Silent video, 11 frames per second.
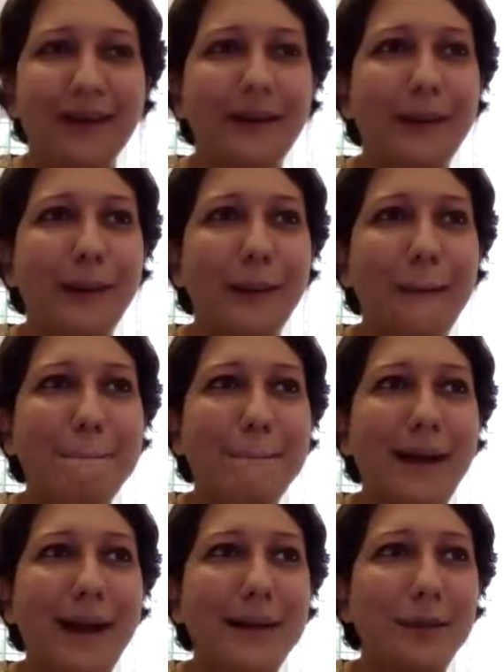
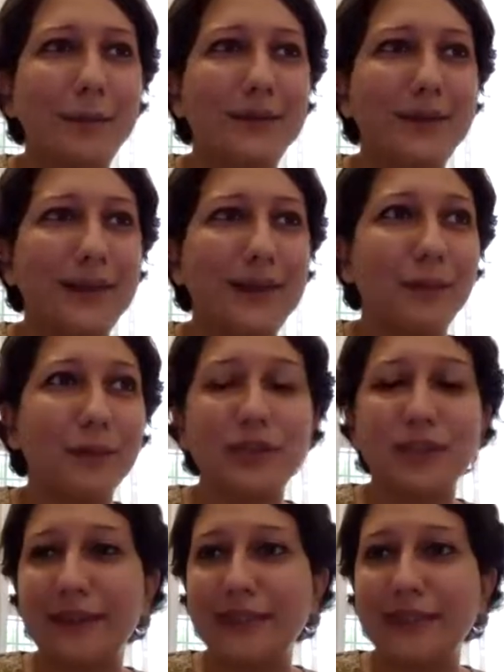I don't think most of us